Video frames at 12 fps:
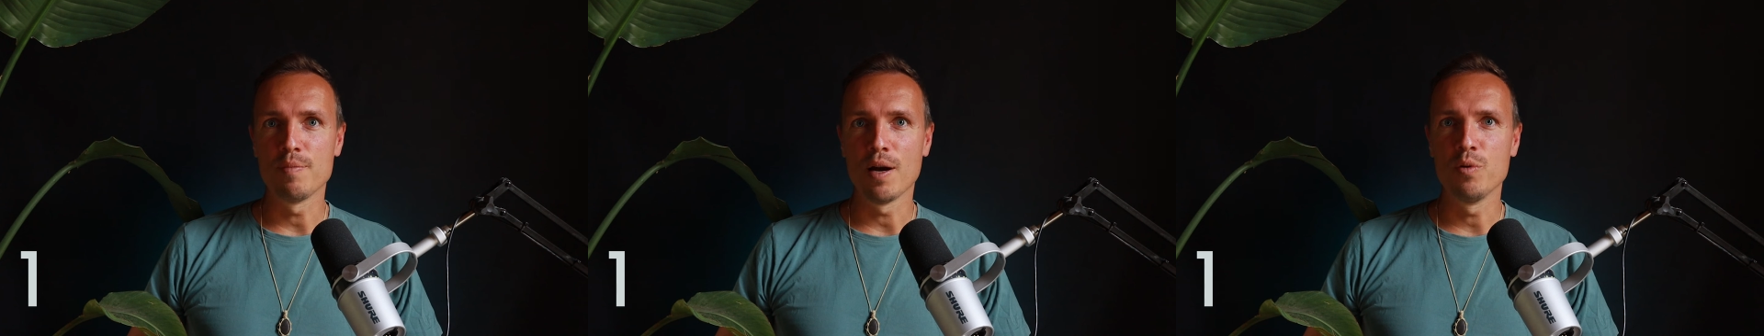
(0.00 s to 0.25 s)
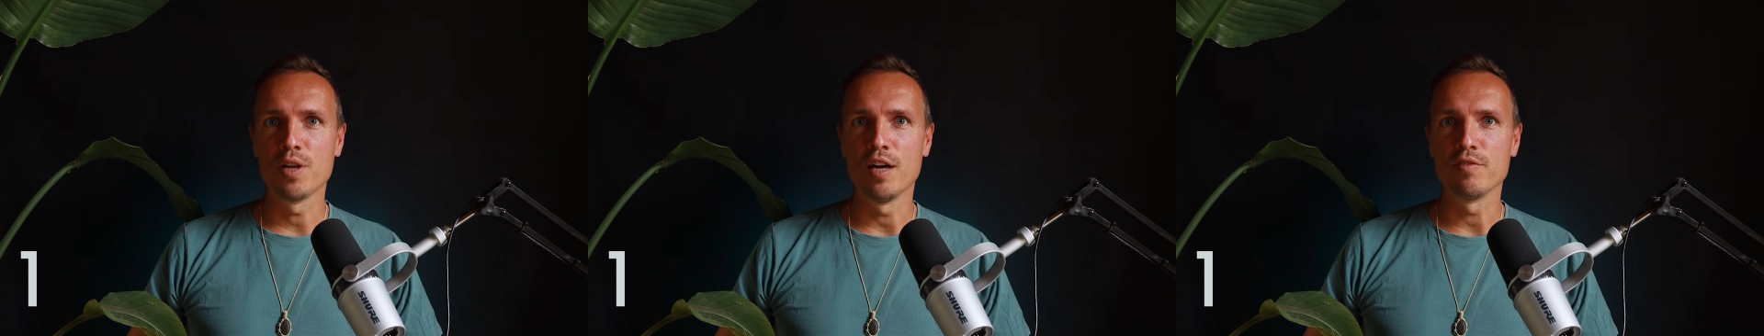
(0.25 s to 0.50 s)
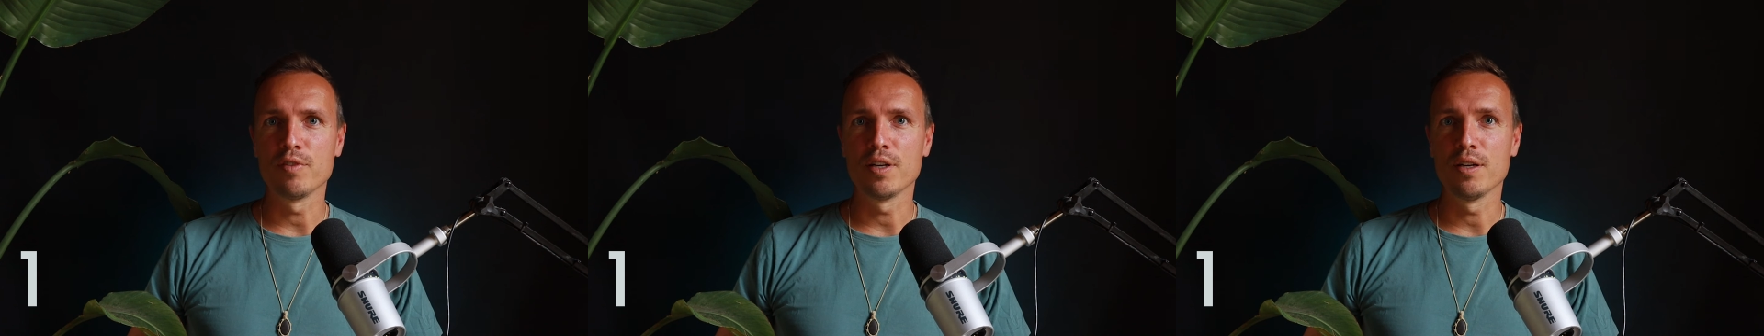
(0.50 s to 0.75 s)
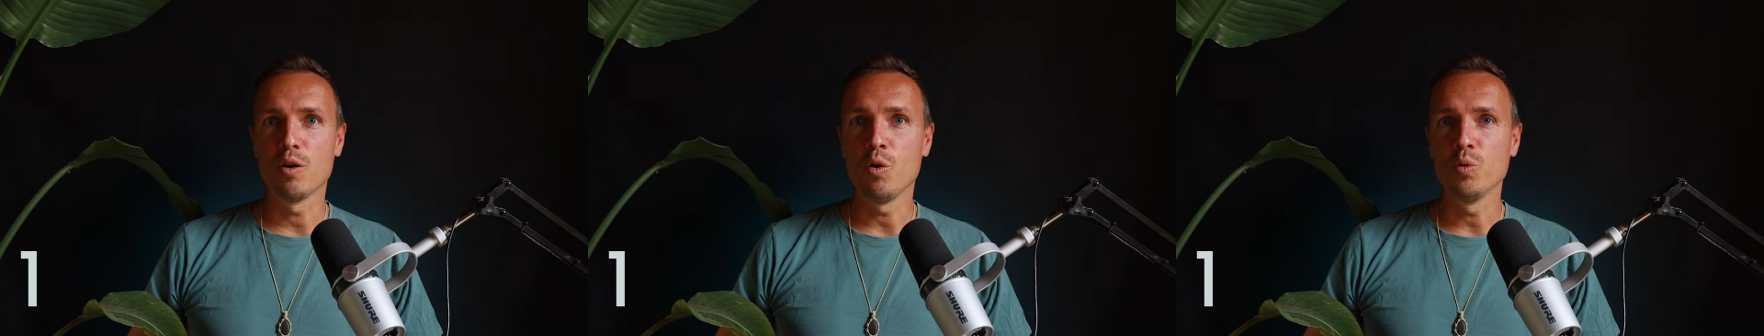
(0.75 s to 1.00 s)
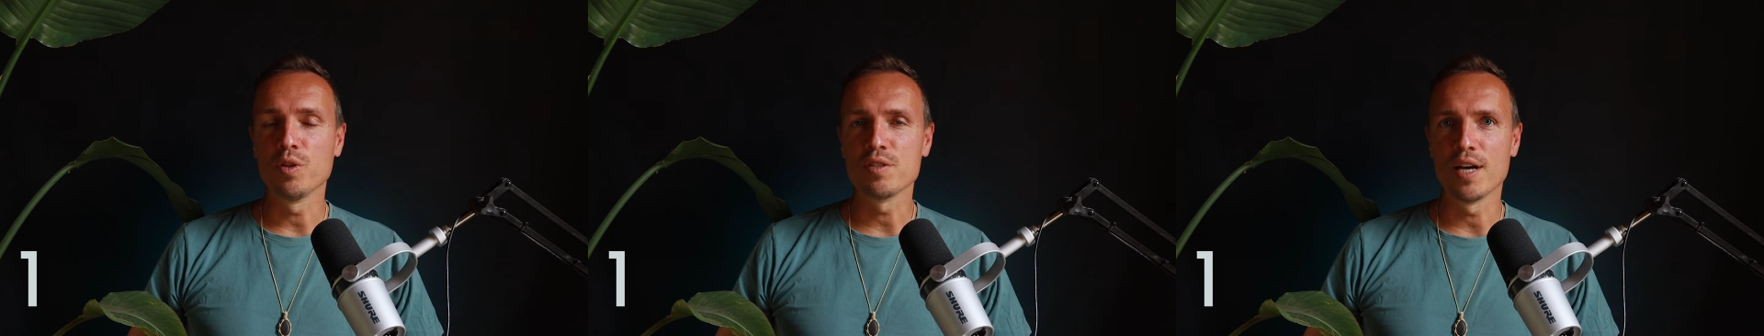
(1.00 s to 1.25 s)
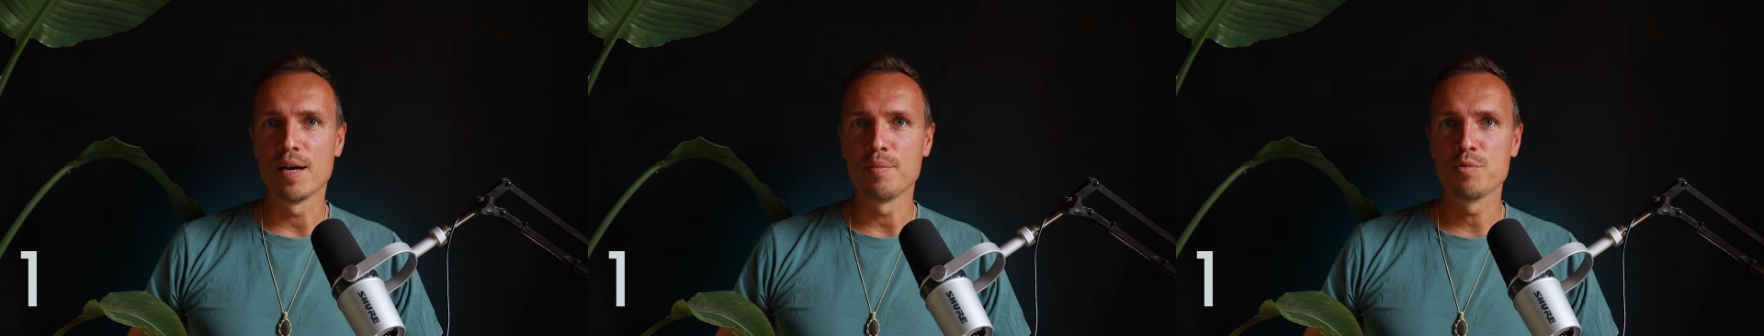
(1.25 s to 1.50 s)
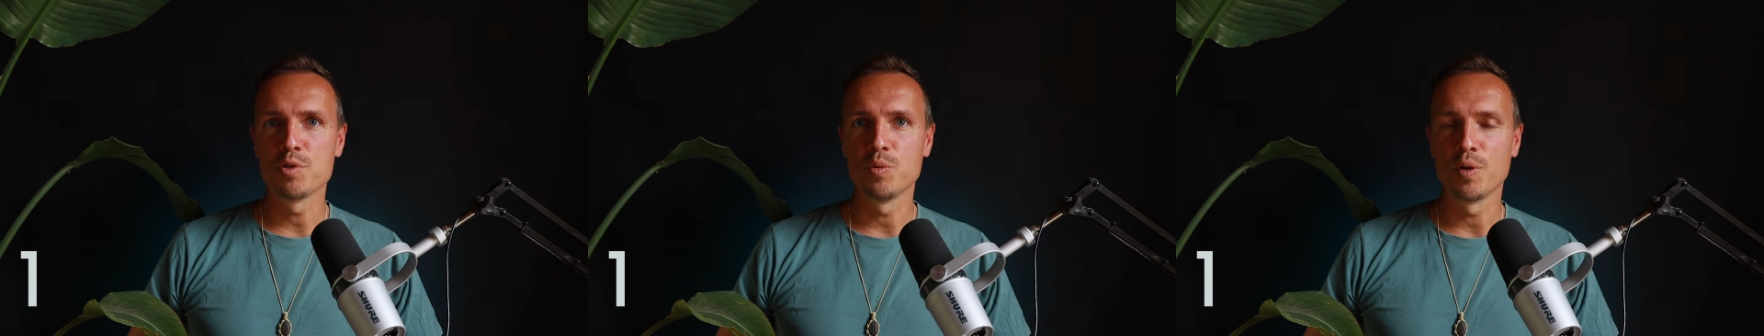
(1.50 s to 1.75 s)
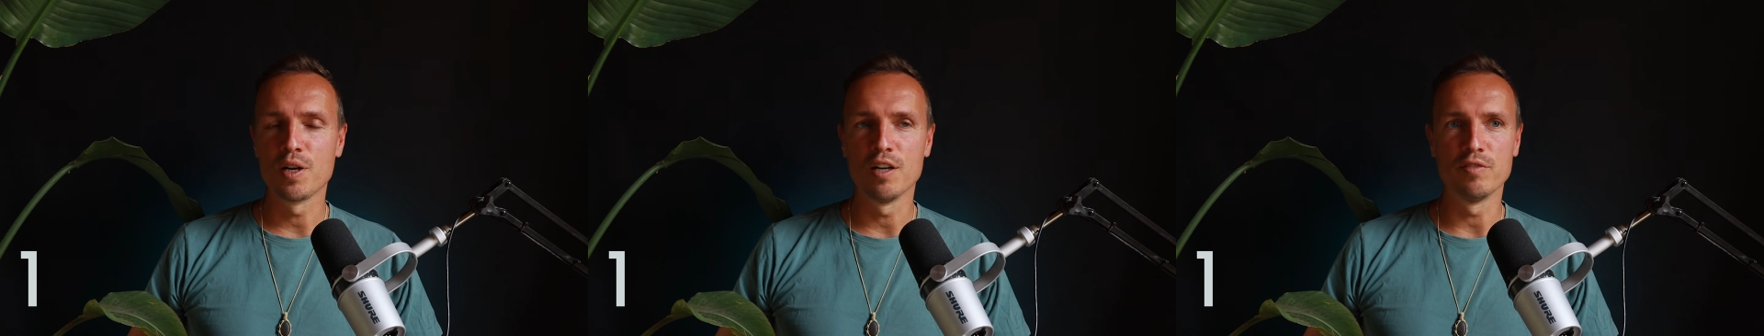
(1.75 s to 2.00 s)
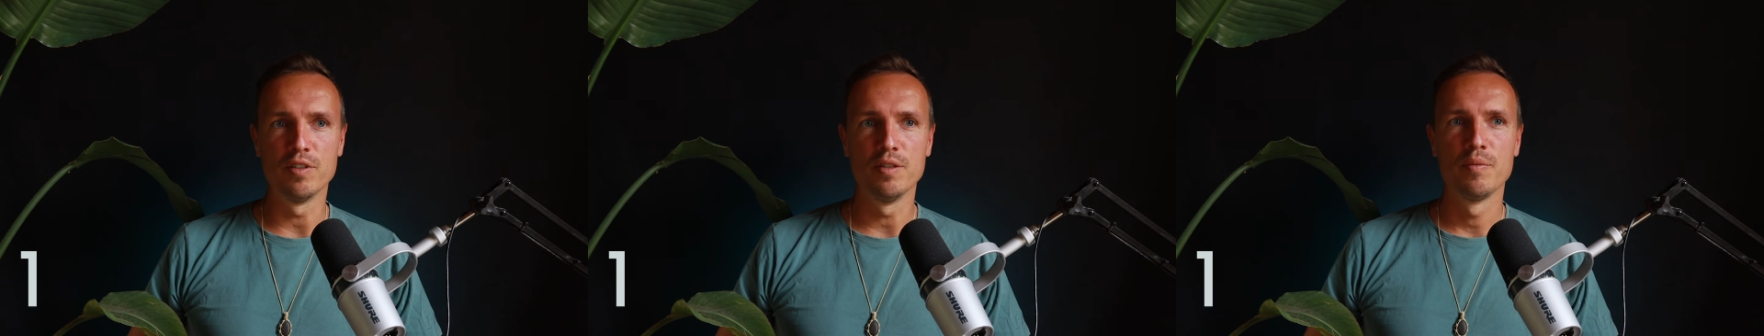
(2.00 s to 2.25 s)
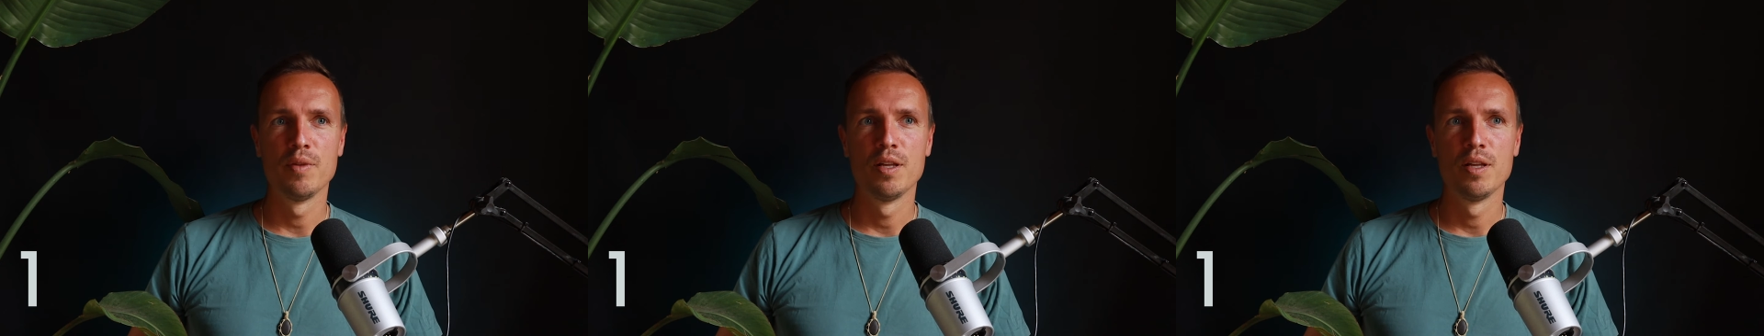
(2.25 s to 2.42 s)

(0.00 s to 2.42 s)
I would have all the time to recover.